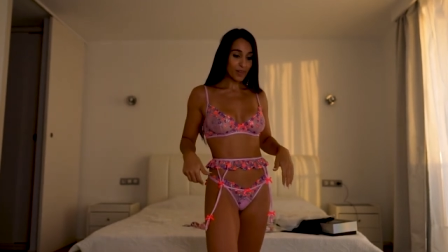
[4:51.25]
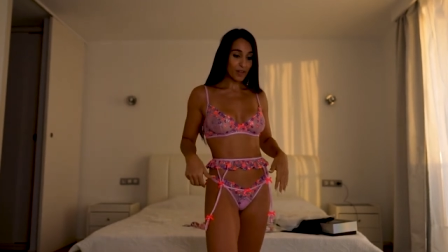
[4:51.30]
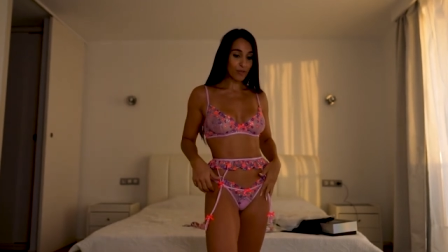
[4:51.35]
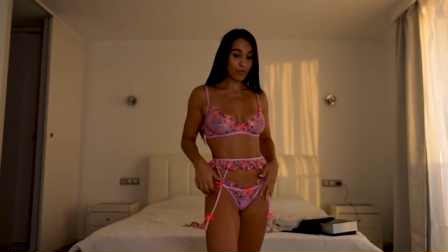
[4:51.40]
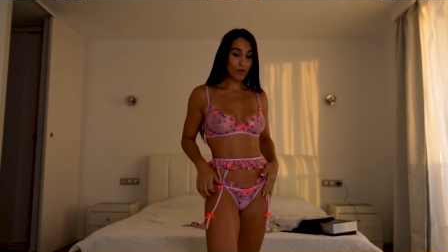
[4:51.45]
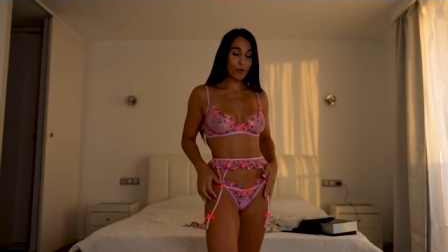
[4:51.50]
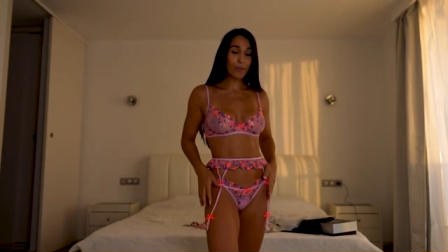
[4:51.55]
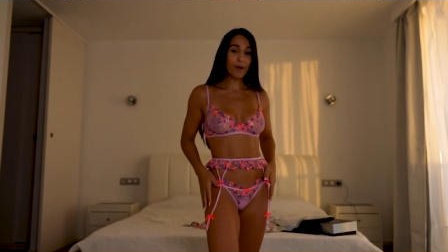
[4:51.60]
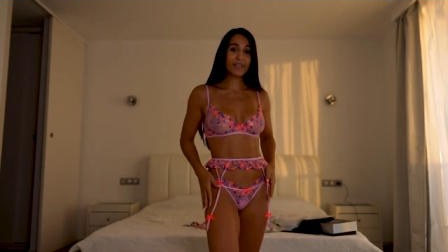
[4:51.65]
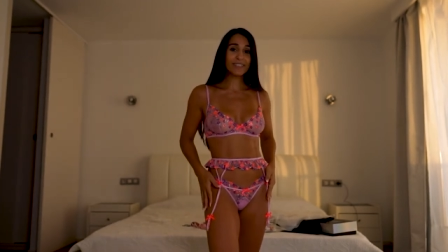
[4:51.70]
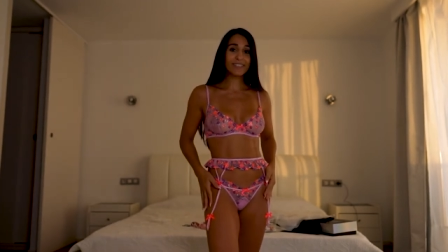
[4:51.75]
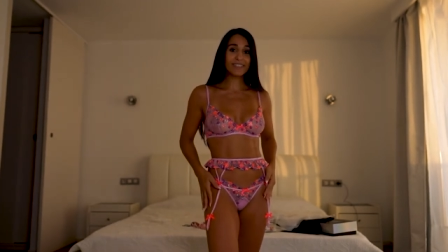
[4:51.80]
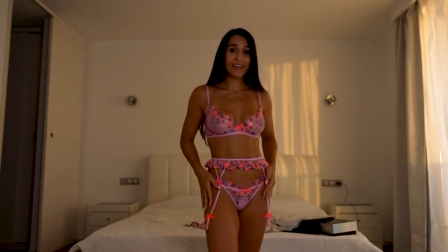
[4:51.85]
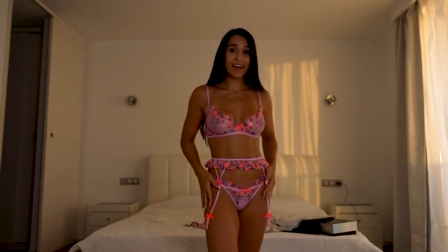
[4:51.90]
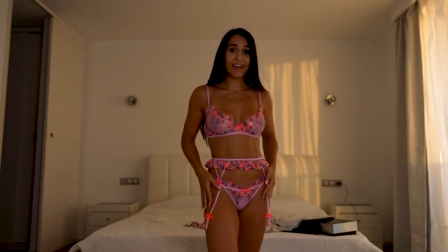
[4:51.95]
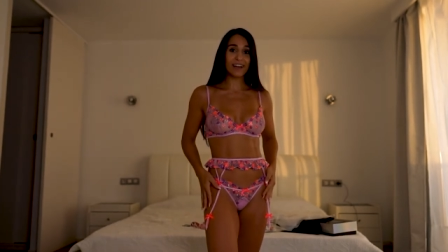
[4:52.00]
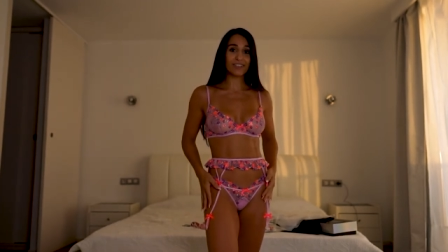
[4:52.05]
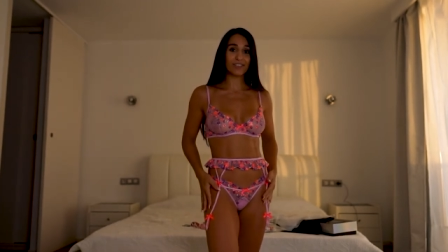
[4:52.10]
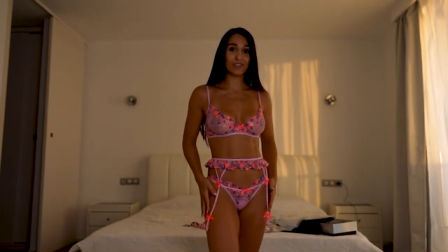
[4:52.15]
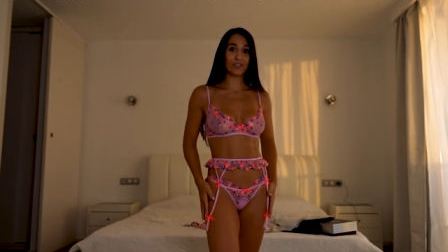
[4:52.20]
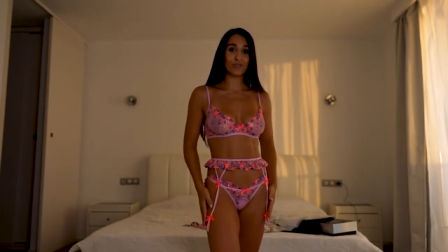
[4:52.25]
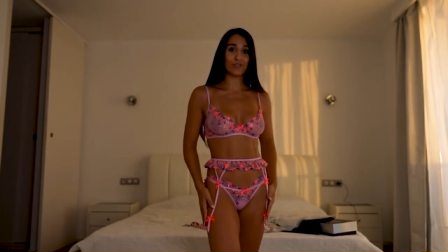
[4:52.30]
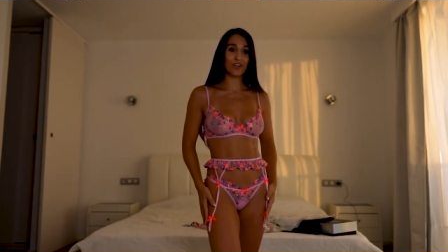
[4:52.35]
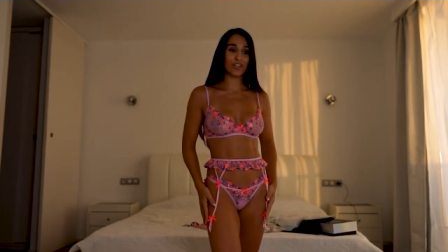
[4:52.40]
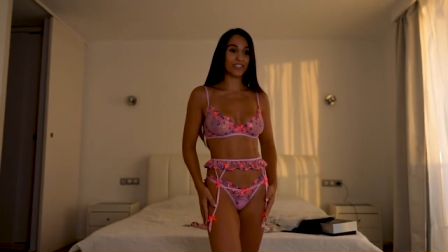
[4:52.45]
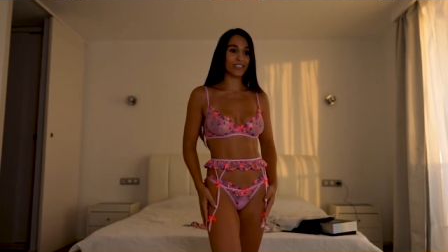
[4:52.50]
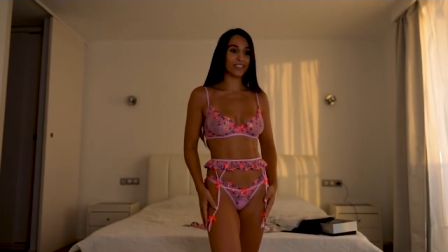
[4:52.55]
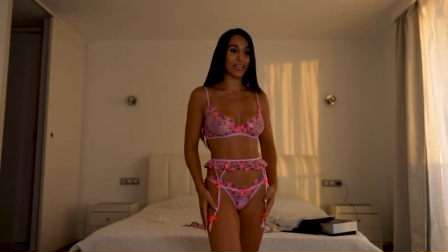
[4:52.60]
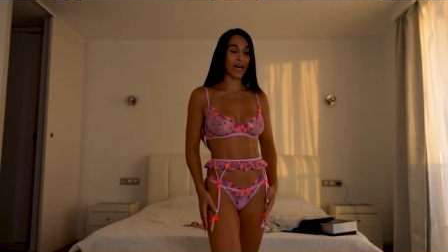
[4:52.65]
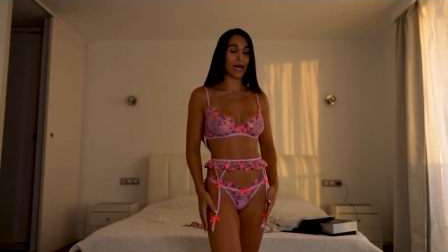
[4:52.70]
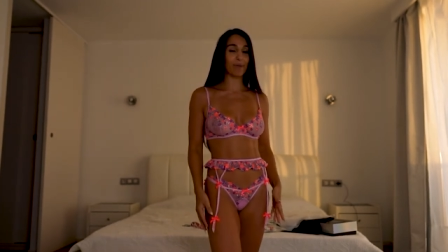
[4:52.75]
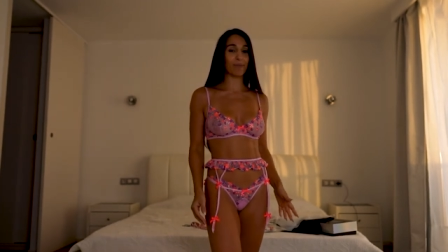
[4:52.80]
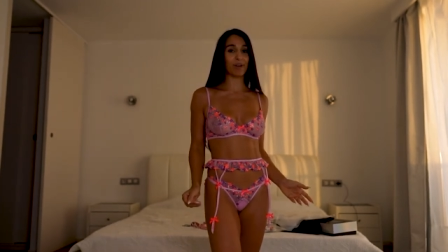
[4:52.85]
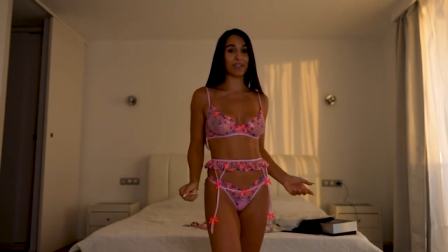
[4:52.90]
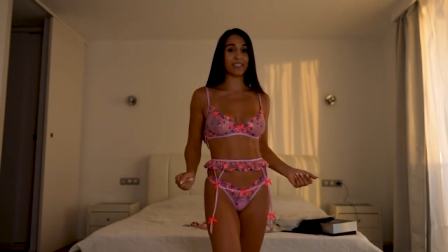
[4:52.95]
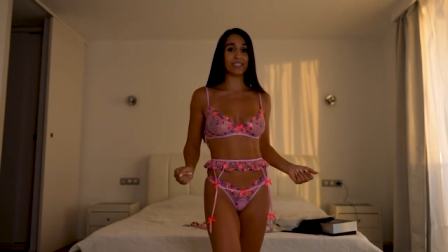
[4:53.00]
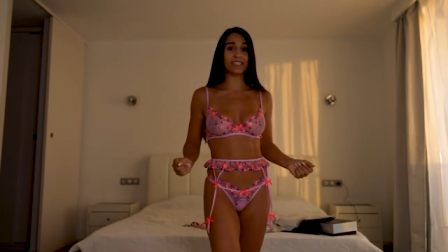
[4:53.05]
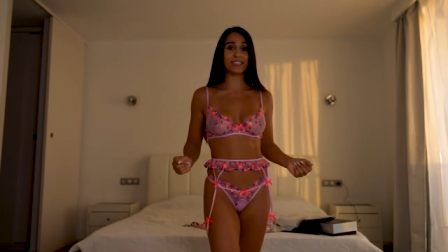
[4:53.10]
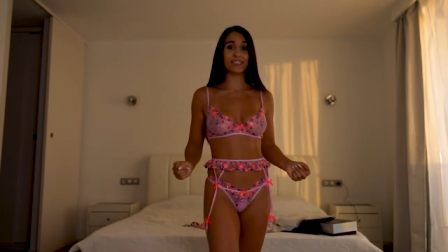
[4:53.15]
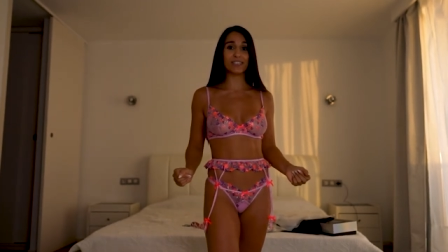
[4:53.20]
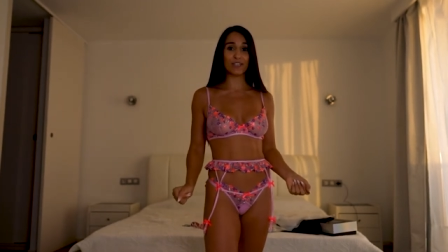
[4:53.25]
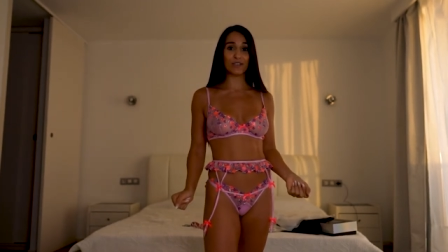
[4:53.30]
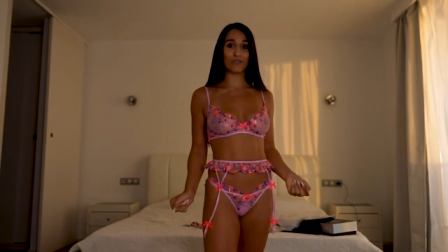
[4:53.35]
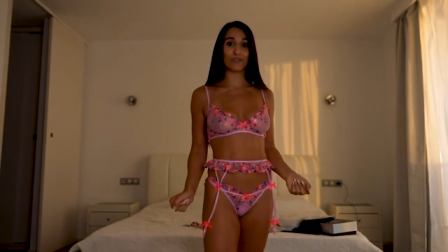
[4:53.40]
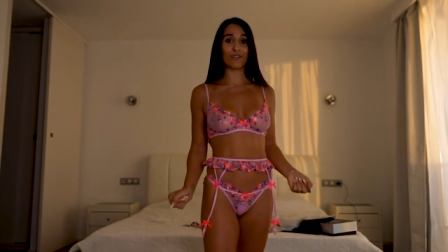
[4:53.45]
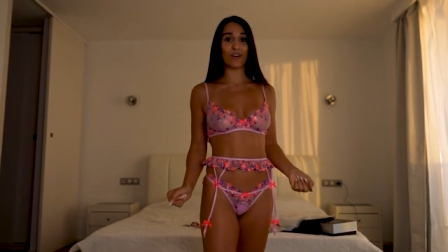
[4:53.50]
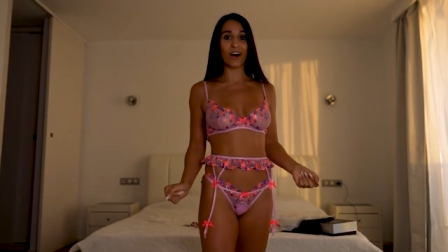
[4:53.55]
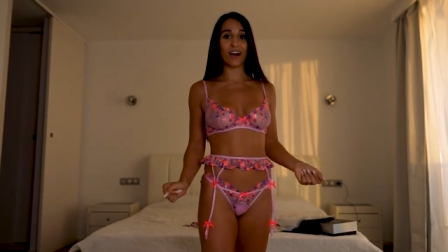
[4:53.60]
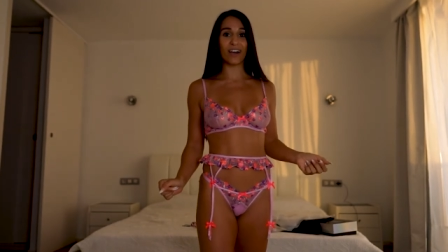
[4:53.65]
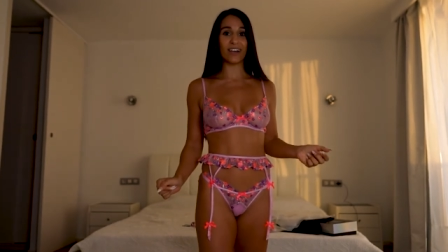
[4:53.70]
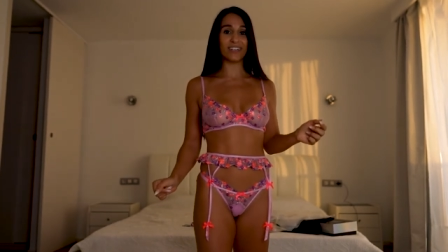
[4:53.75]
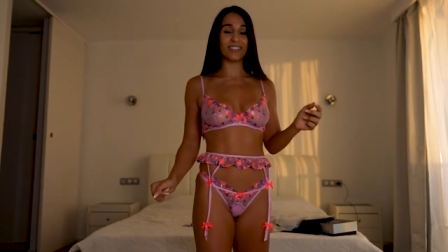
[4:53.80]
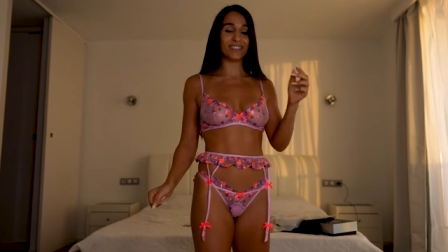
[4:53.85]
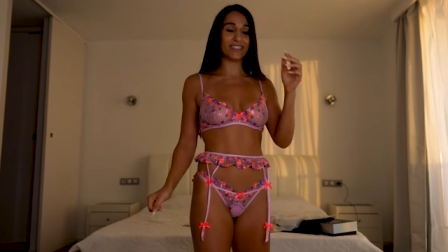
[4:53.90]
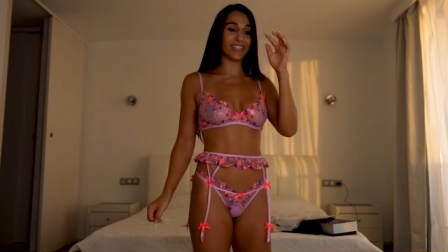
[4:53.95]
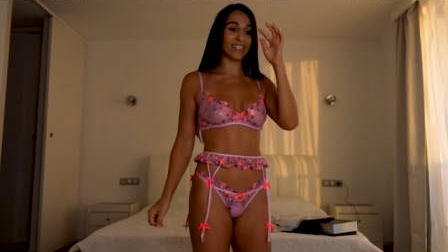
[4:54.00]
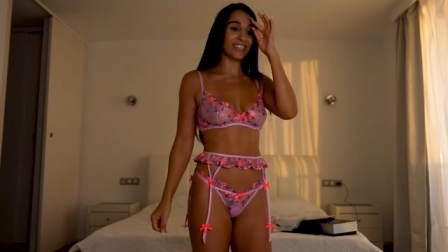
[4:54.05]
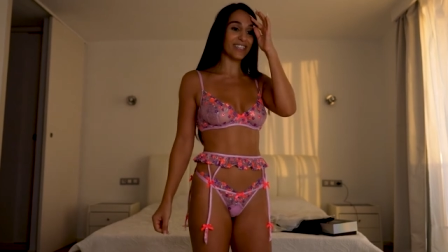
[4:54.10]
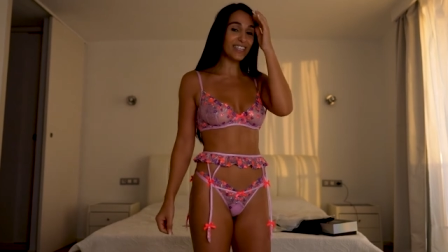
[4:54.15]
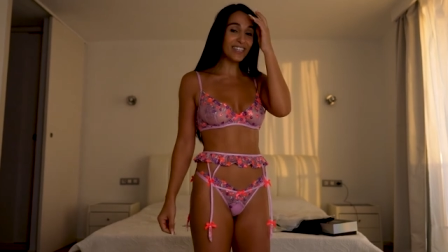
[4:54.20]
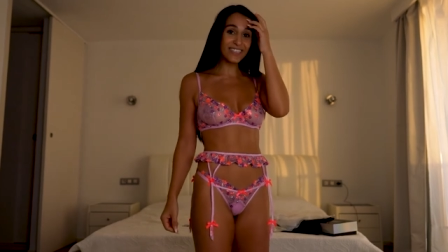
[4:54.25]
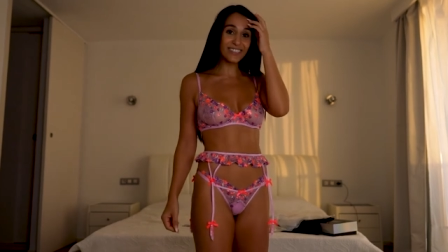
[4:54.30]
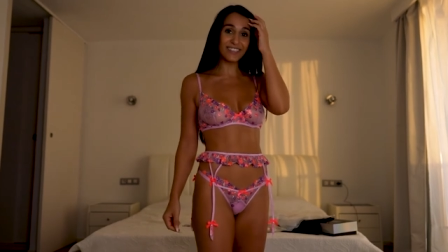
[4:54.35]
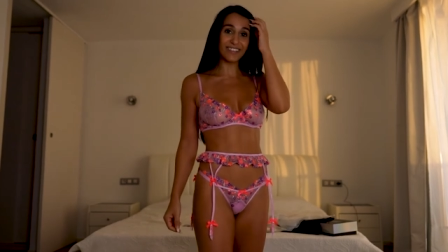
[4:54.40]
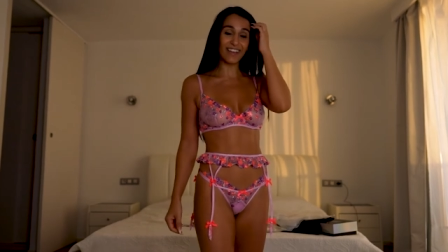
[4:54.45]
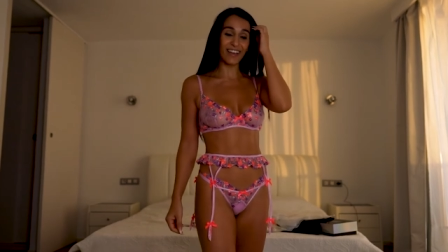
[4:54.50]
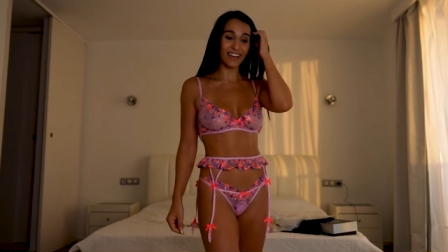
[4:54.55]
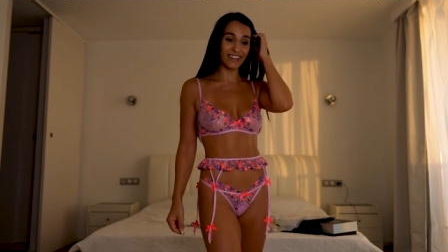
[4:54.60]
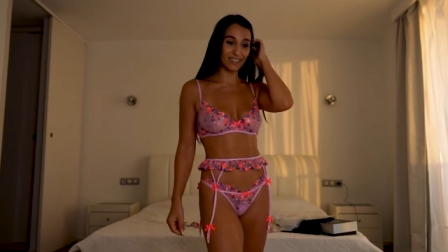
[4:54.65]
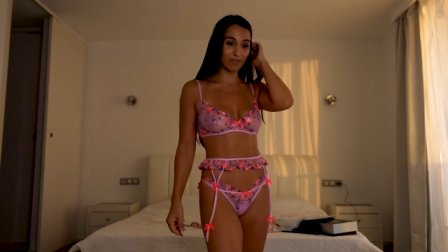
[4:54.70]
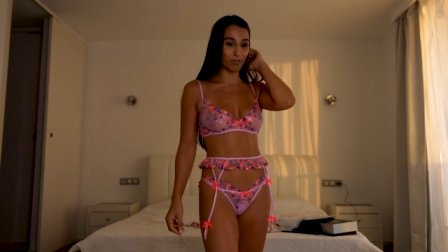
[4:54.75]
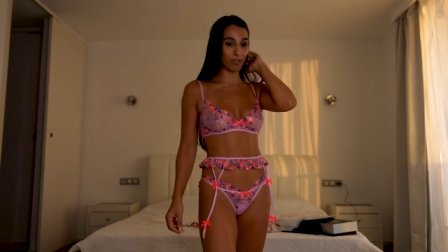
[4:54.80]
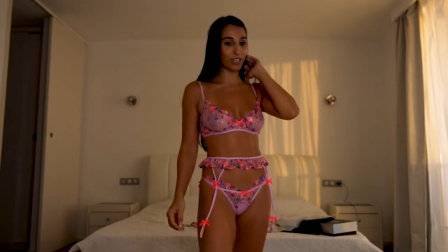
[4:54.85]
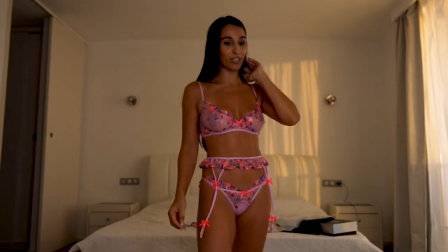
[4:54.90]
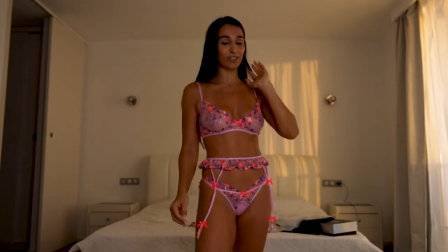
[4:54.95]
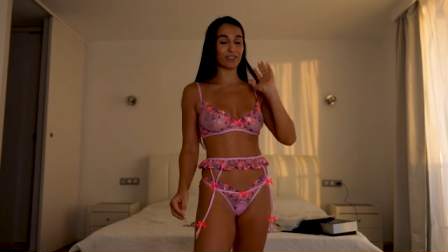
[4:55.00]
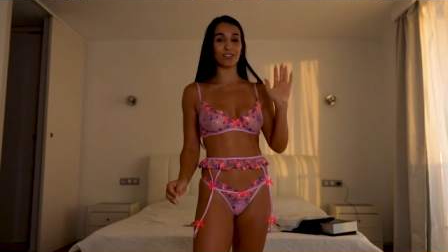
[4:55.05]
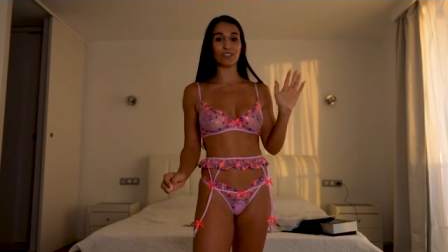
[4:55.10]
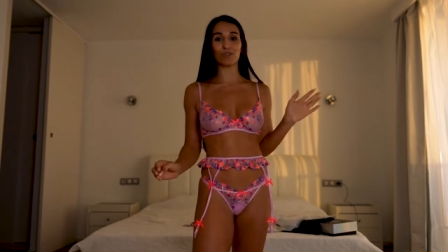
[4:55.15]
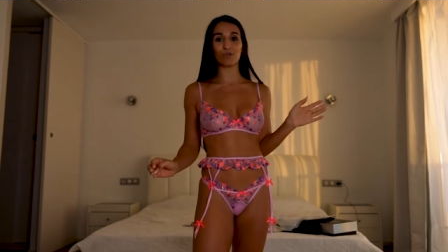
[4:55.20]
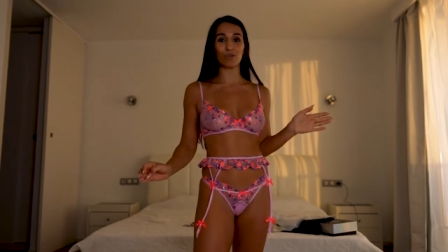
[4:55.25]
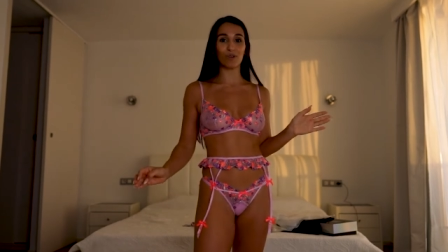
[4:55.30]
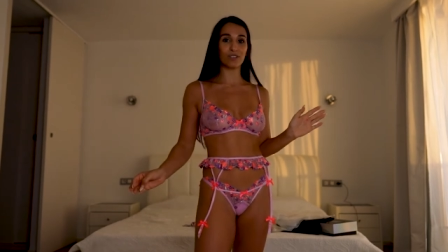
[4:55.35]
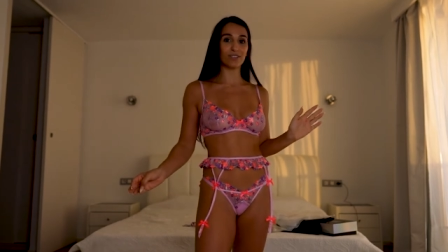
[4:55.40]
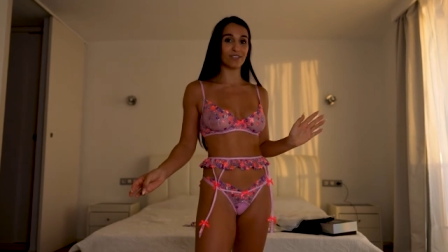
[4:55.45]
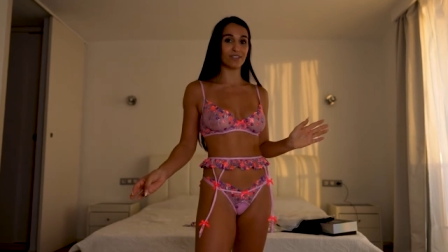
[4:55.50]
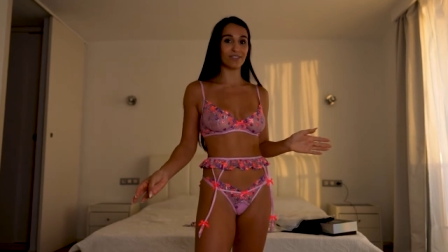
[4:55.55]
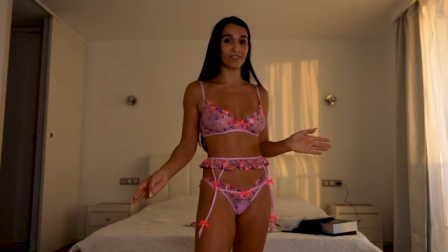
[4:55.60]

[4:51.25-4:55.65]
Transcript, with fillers: for my size the first time I didn't find the XS because it was